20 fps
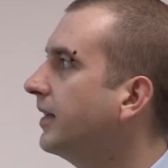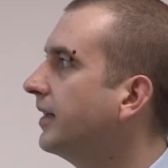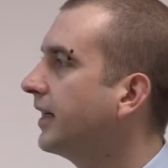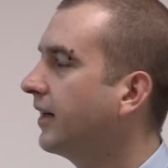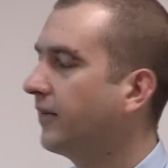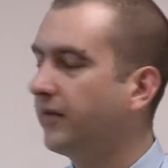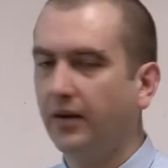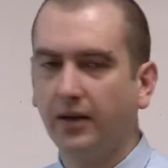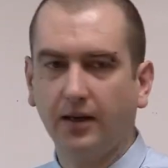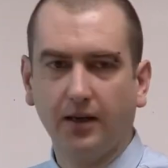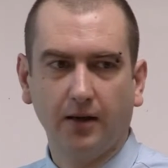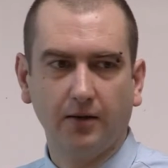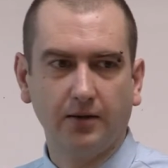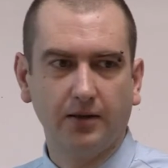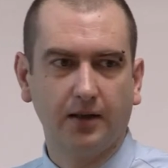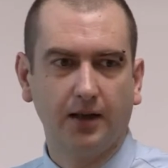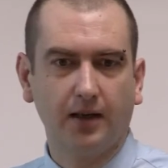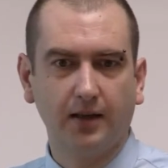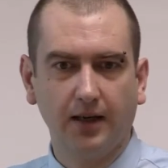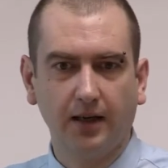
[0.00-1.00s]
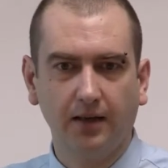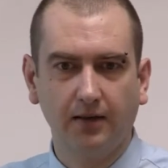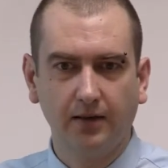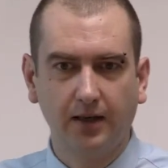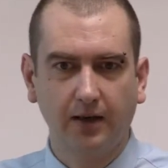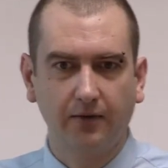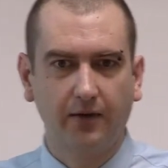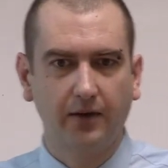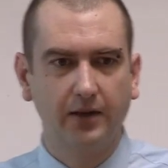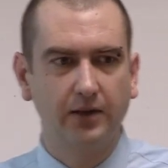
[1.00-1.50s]
get very close to that and
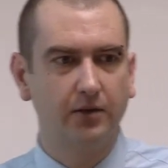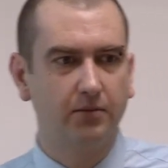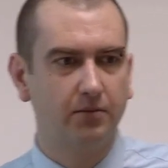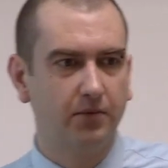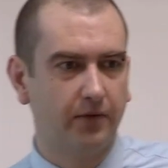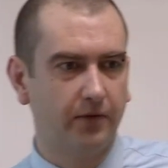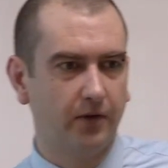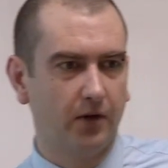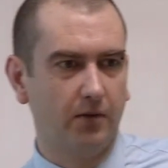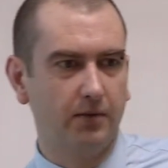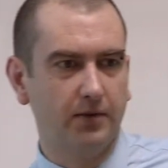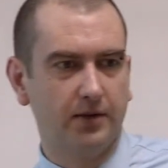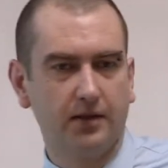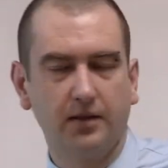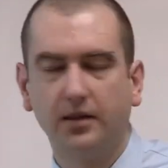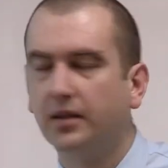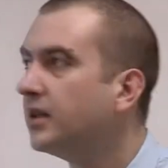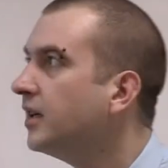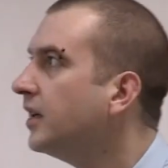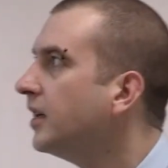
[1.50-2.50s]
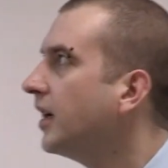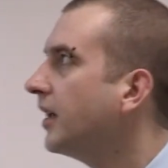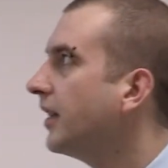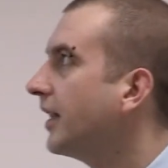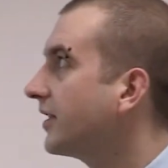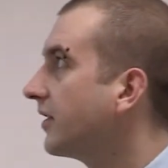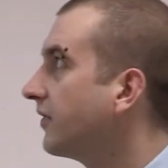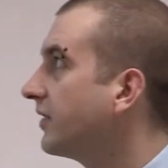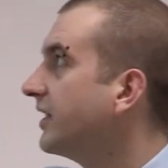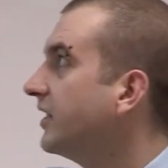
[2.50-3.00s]
get very good performance. And
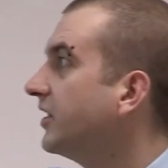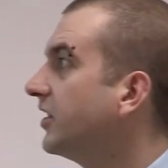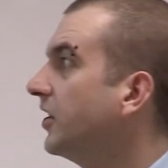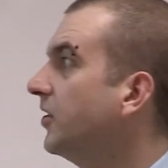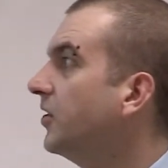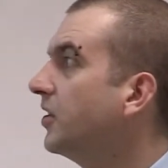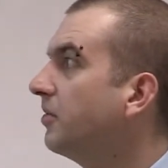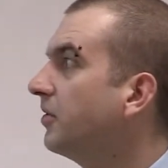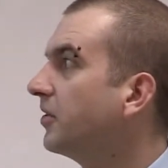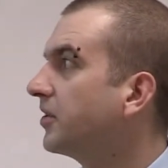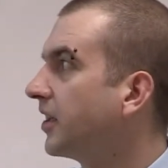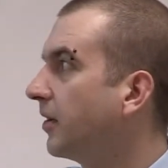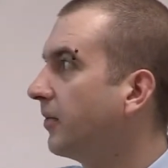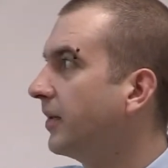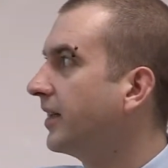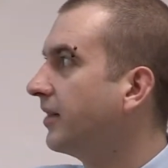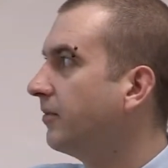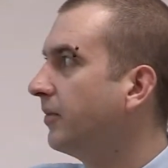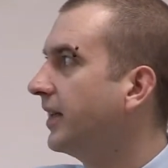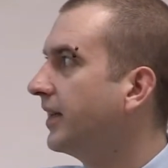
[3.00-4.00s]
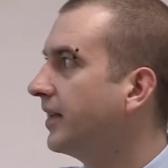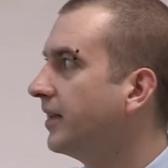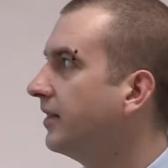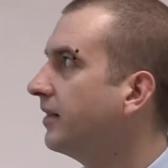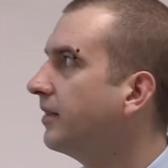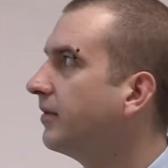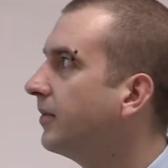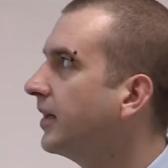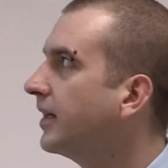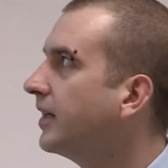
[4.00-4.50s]
that's obviously tunable, so we
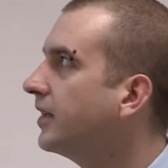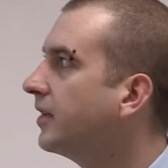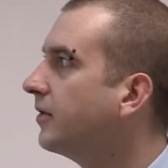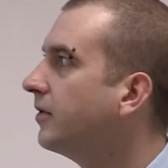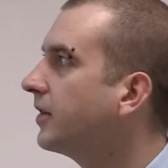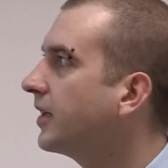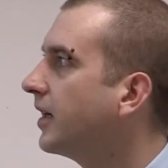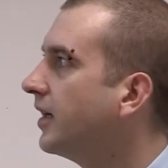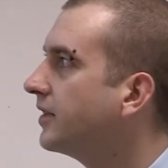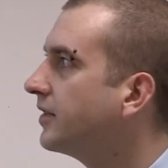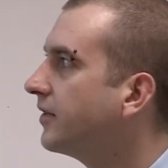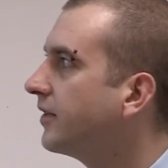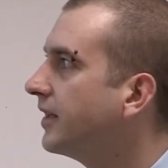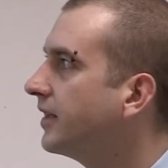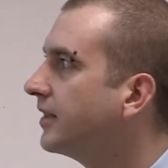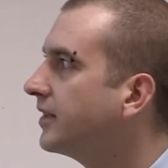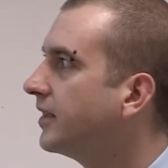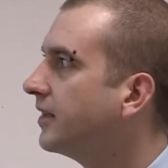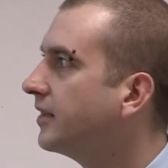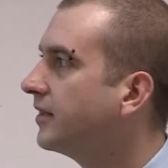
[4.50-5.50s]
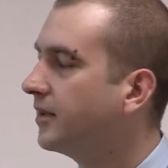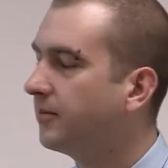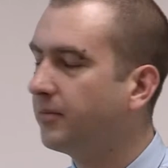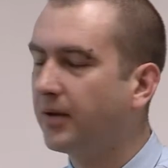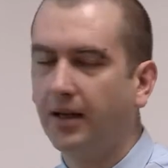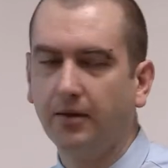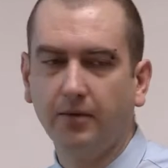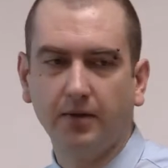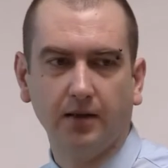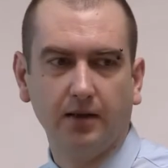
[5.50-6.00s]
can do all kinds of things to
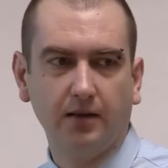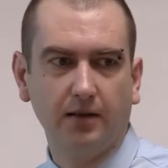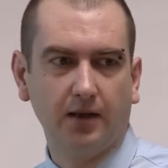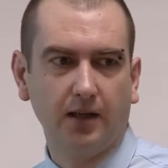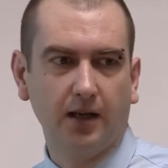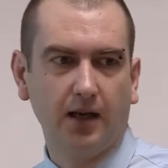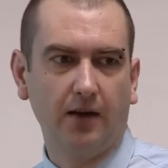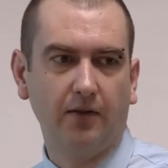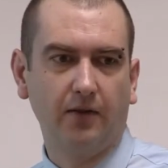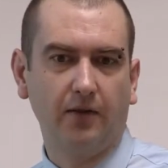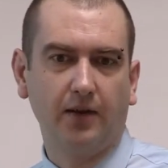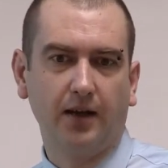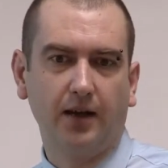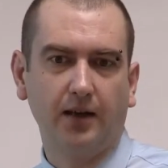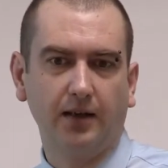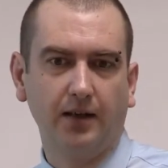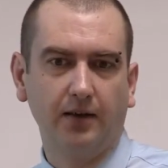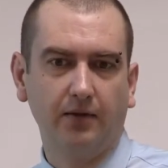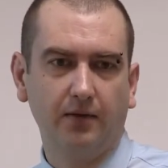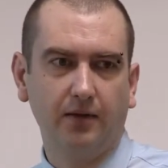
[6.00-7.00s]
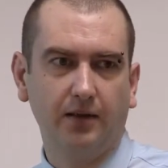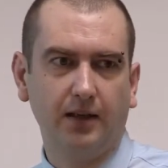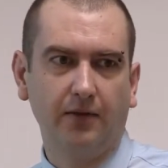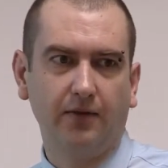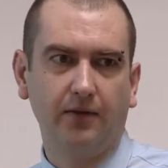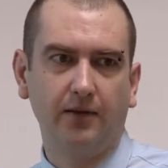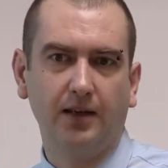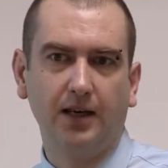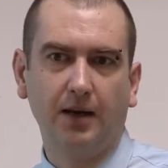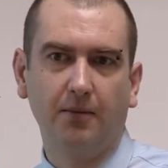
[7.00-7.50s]
play with the curve of that and give
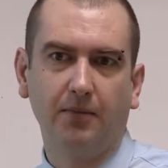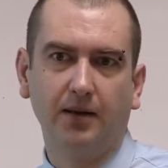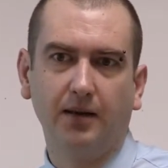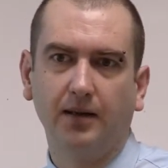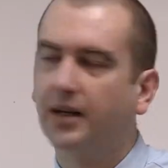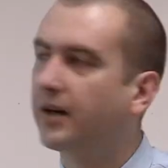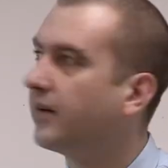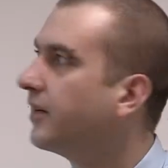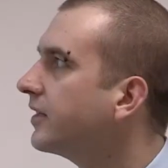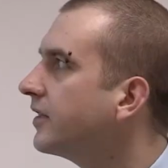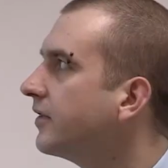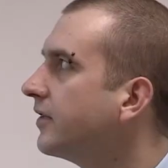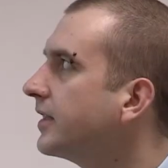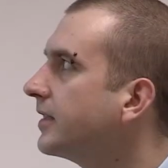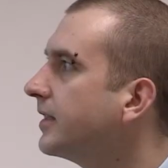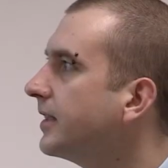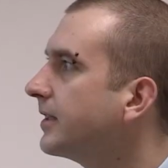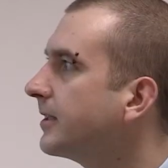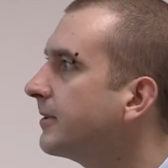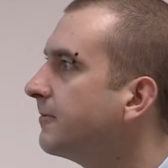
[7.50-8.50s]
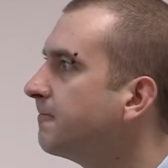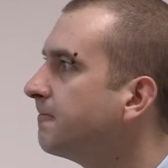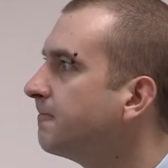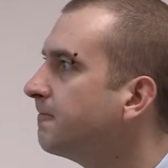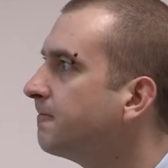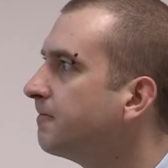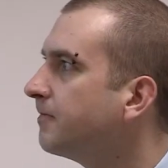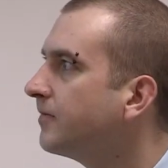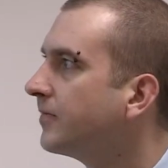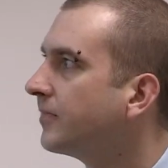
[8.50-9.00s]
different damping characteristics.
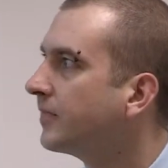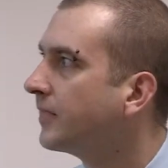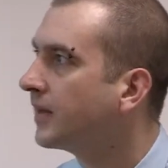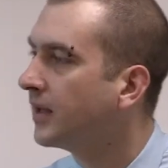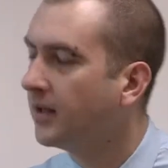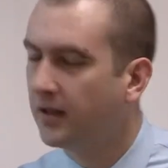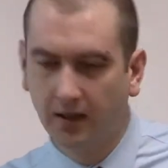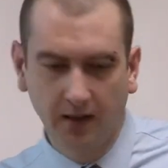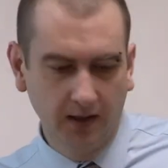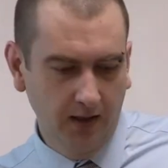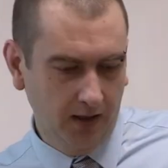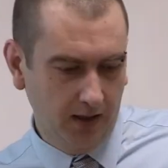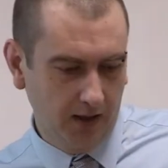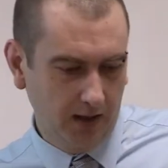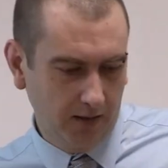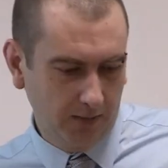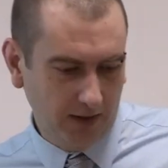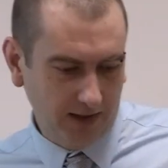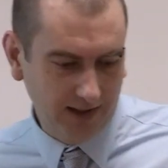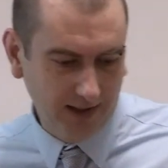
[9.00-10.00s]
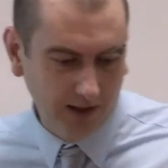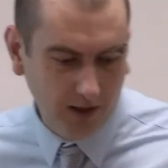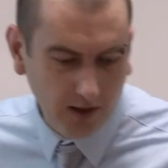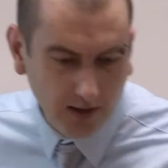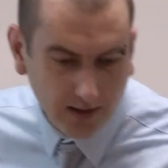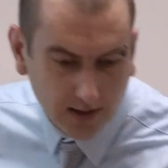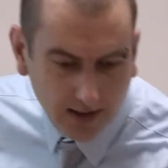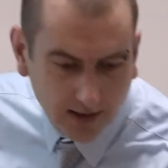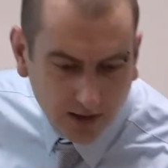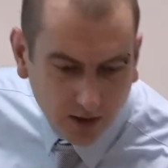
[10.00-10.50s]
That still
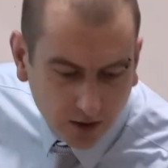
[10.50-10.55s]
is